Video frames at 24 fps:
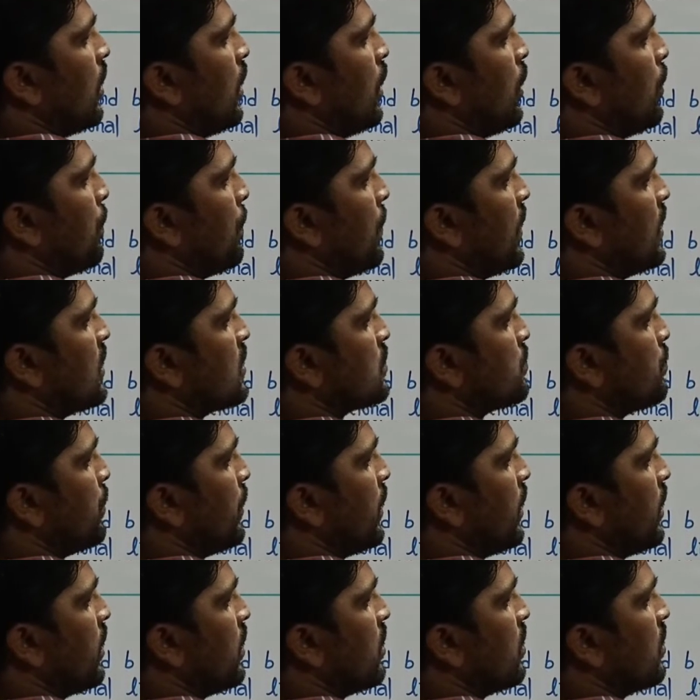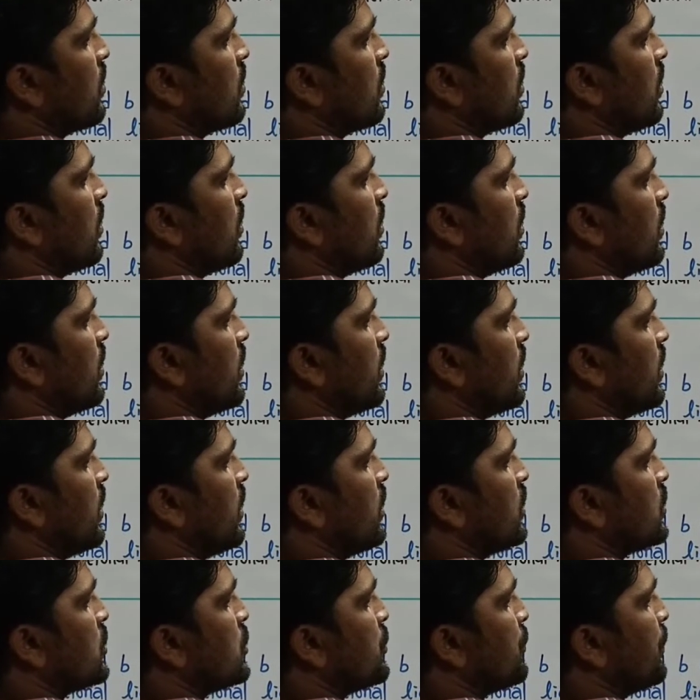A plus B
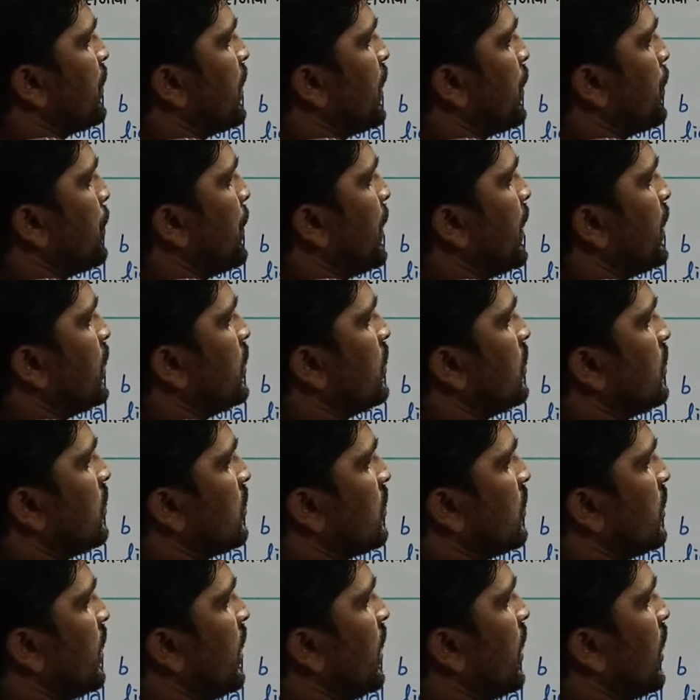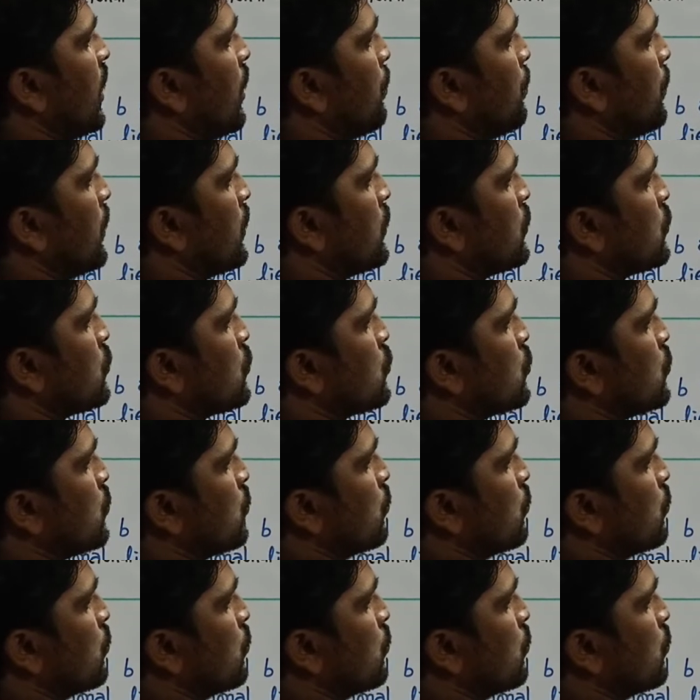is divided by their number